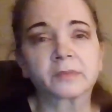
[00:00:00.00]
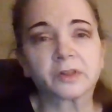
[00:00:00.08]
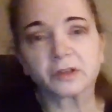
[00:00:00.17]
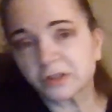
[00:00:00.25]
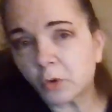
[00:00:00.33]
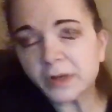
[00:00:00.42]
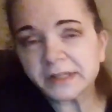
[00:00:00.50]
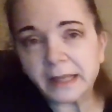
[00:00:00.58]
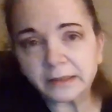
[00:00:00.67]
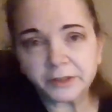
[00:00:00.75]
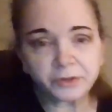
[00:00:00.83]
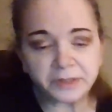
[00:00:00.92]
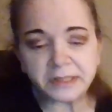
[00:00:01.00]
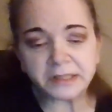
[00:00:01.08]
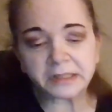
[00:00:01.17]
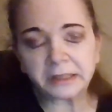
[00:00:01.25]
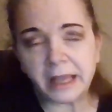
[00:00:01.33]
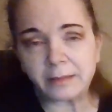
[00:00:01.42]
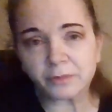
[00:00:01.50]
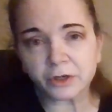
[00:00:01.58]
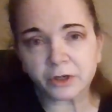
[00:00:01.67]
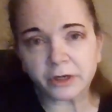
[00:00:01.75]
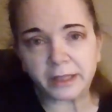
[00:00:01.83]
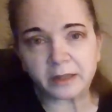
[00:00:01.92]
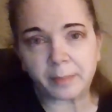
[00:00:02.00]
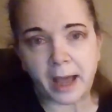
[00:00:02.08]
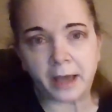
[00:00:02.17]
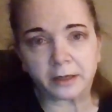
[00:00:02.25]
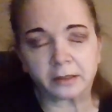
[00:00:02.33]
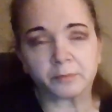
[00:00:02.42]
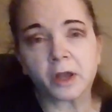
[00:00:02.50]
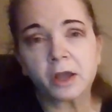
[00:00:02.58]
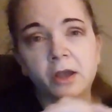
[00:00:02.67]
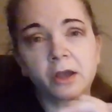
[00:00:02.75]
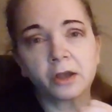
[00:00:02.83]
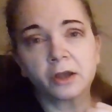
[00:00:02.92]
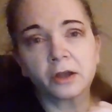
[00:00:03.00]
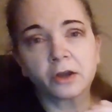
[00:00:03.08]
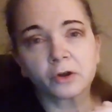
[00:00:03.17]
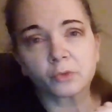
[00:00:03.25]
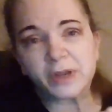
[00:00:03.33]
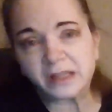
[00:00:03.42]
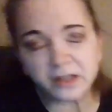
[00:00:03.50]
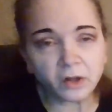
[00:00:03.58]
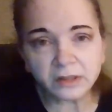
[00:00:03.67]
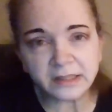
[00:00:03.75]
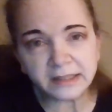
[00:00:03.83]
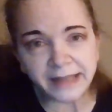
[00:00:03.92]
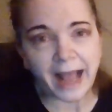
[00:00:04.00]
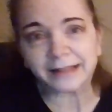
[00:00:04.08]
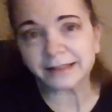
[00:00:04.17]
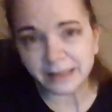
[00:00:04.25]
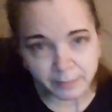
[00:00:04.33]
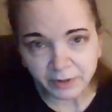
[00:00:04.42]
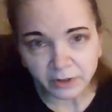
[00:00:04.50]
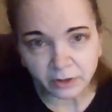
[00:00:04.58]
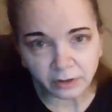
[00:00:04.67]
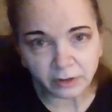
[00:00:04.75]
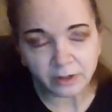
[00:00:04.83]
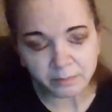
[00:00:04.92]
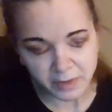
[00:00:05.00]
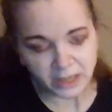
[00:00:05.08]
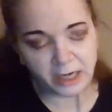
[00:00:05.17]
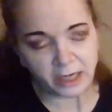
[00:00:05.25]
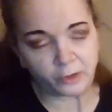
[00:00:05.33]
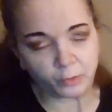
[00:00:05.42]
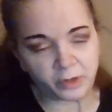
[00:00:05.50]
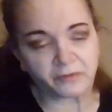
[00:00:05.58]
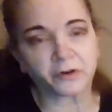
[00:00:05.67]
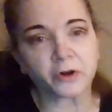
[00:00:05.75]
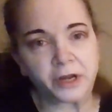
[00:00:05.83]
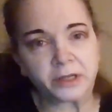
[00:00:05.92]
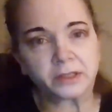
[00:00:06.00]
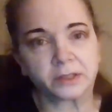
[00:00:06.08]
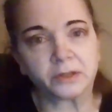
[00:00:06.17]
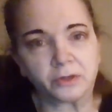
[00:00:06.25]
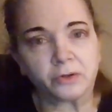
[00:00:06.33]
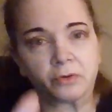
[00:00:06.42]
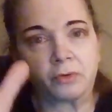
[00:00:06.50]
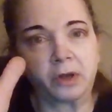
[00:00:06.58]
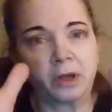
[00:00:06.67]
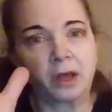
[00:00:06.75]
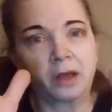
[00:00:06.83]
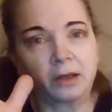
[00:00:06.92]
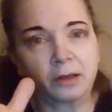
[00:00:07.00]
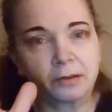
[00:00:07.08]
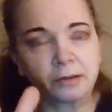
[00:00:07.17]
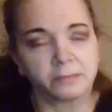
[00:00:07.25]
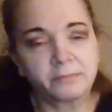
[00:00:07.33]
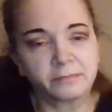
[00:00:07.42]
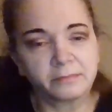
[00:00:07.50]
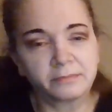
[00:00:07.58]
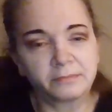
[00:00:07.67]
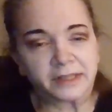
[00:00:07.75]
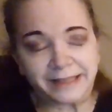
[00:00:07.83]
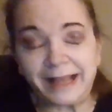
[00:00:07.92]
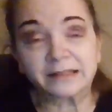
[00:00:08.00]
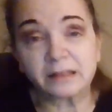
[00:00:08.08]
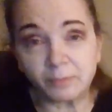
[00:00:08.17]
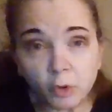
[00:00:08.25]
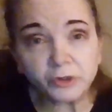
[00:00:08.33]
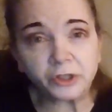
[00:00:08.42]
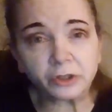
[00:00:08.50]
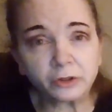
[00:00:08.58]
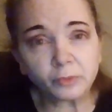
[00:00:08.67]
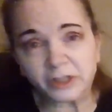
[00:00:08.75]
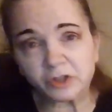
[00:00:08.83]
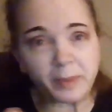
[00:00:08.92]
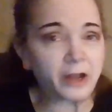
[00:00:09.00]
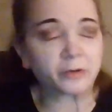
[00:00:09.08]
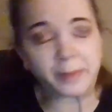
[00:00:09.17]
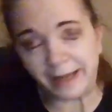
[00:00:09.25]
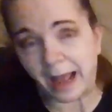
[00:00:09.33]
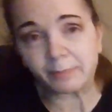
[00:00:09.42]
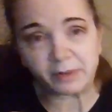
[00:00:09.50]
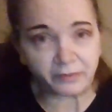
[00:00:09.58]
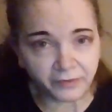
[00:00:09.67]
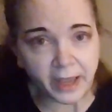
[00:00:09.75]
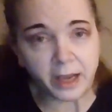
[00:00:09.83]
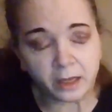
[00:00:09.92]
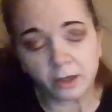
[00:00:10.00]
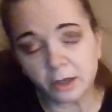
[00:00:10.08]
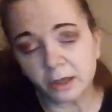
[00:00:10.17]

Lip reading: There's always that little disclaimer at the bottom. Results not typical, meaning referring to the testimonial, which may or may not be fake,